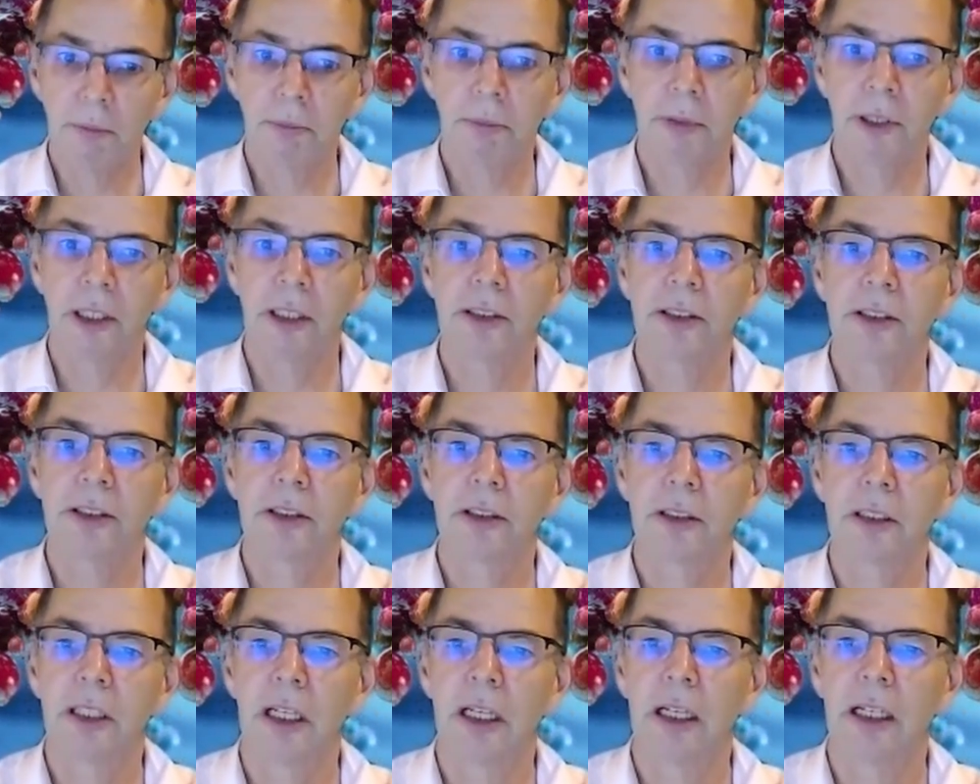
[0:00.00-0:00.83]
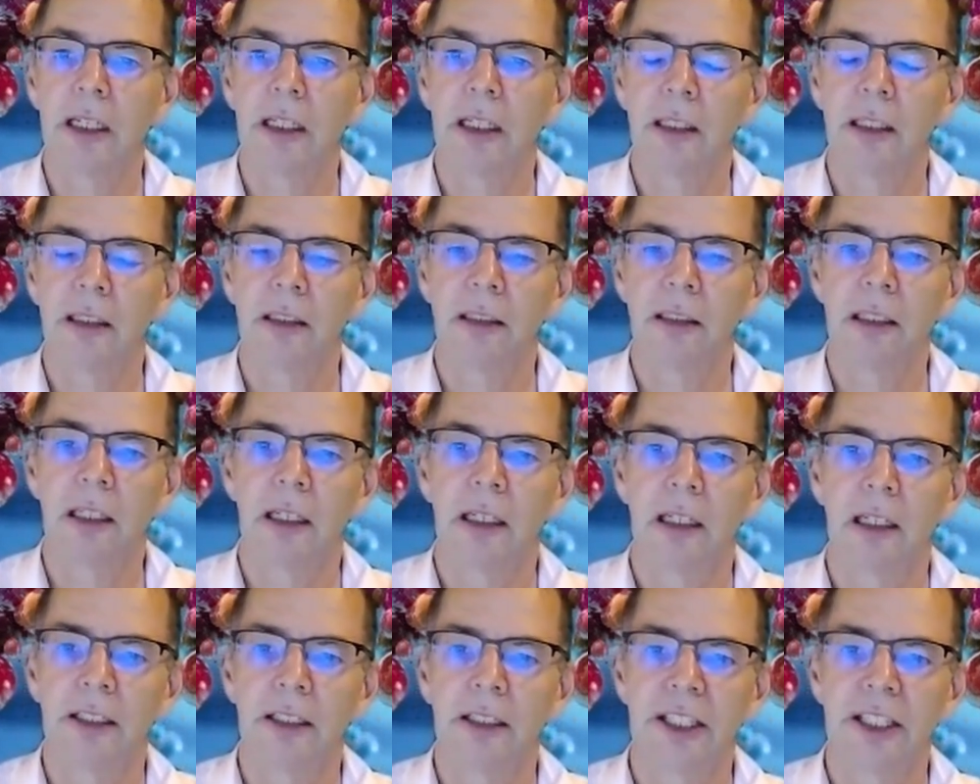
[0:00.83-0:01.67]
but
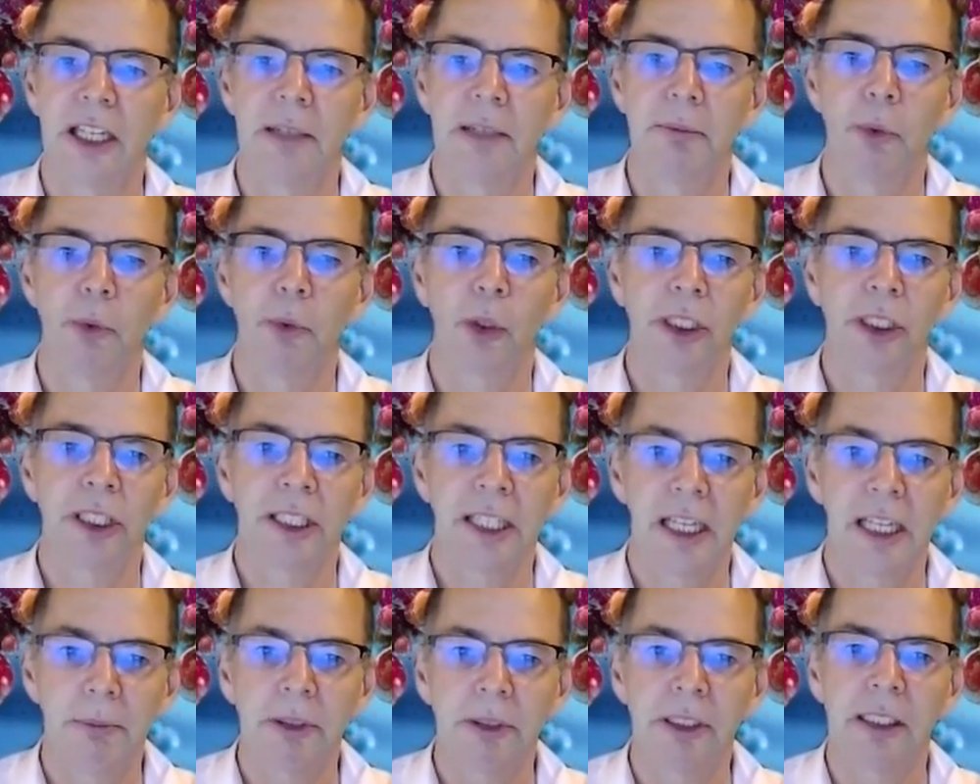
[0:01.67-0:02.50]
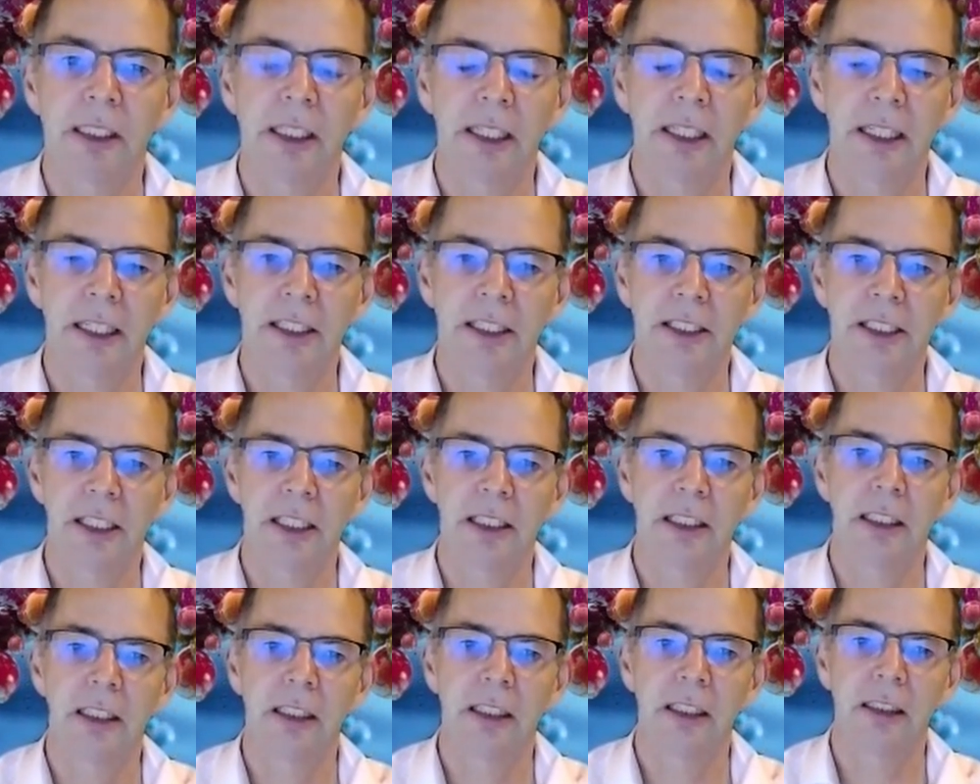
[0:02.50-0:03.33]
let's say more typically, it's
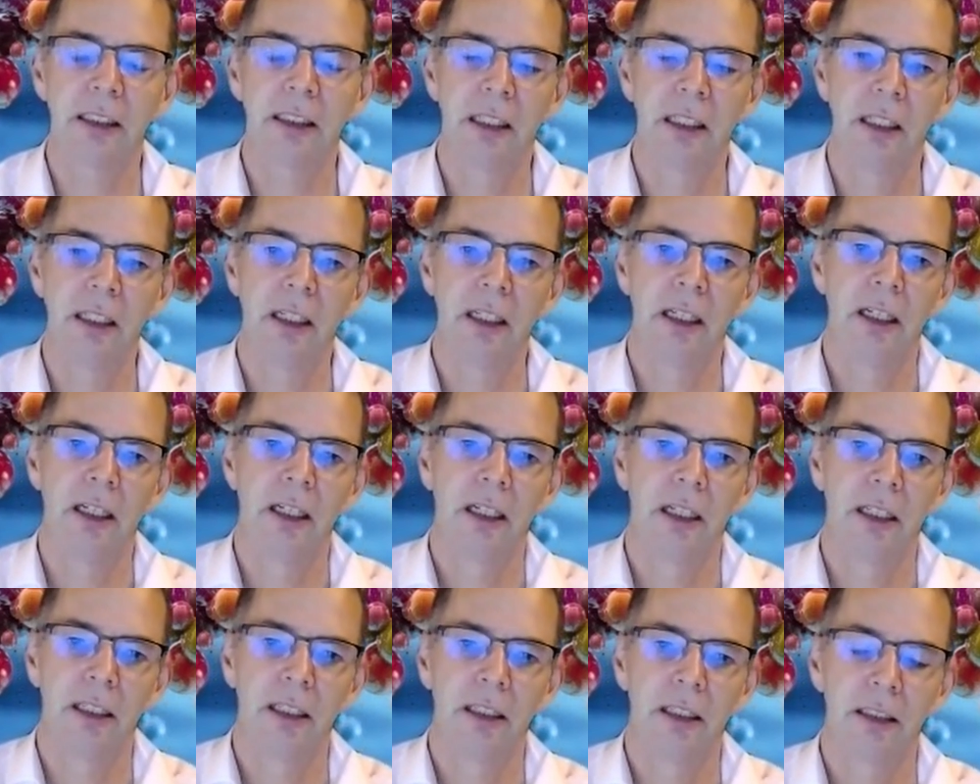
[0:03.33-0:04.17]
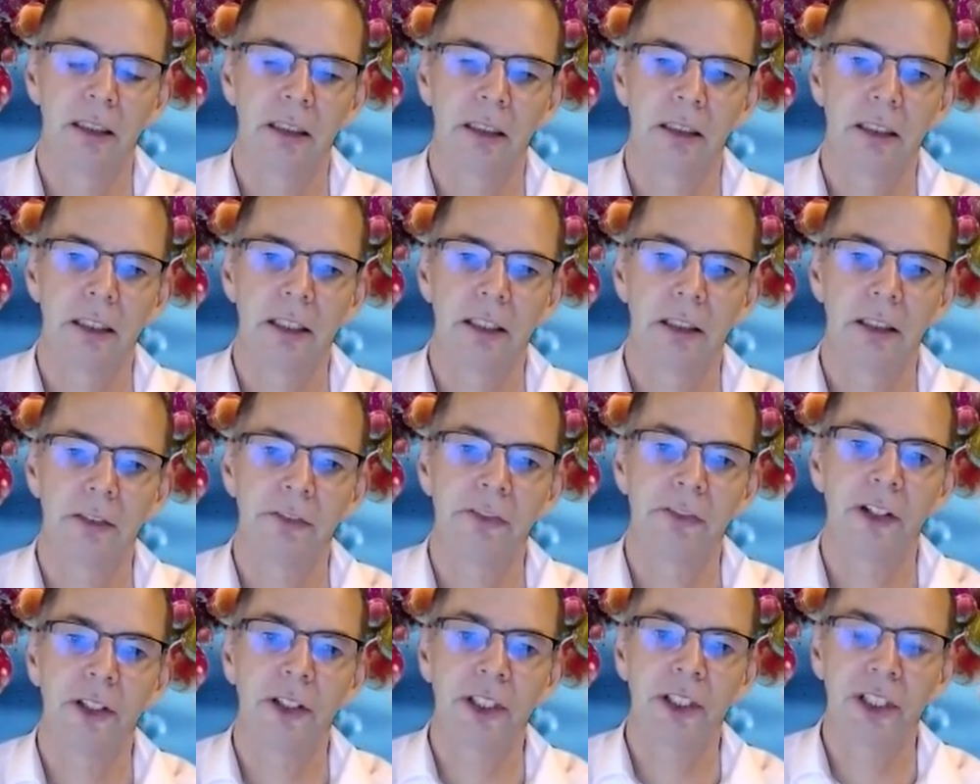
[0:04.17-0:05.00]
in the the
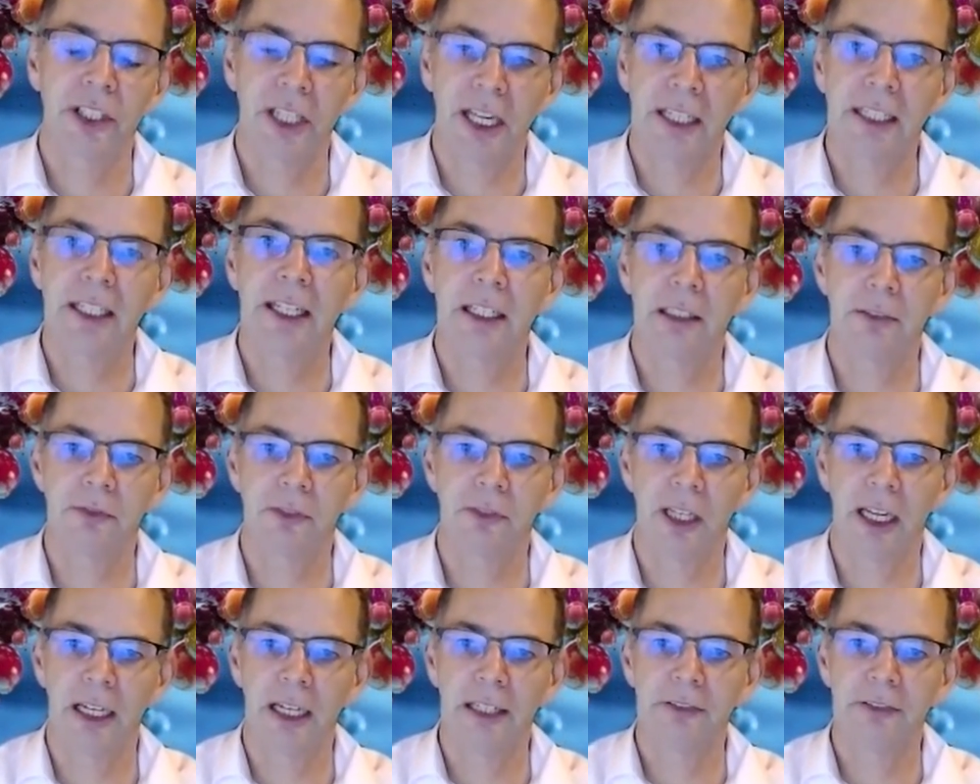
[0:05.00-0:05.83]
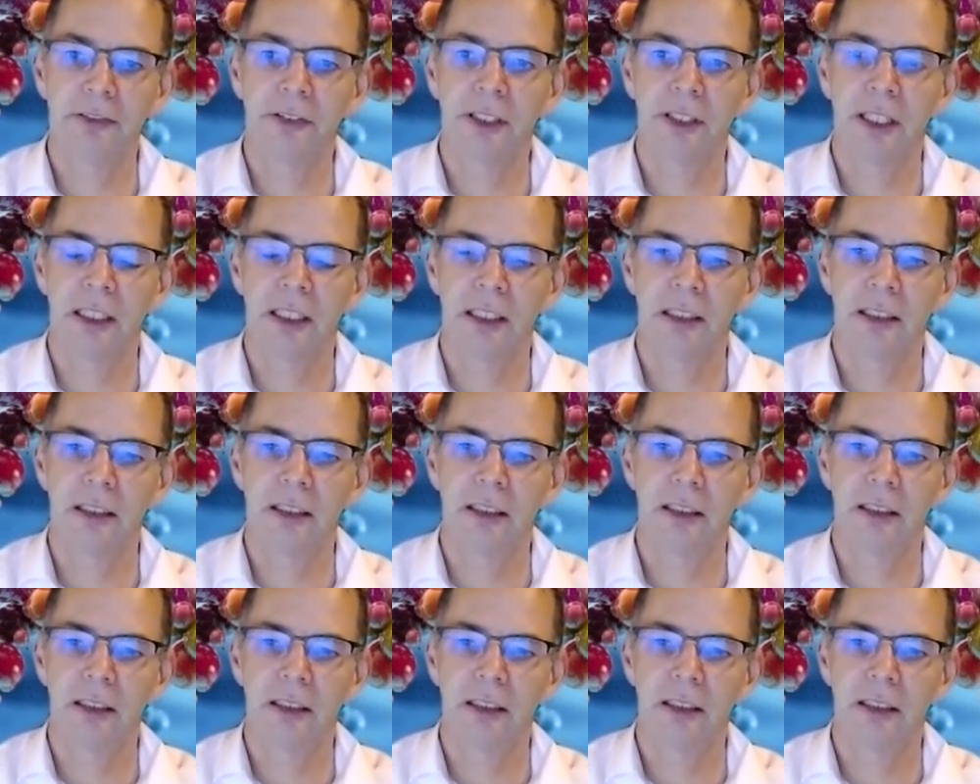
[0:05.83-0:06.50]
first decade of life that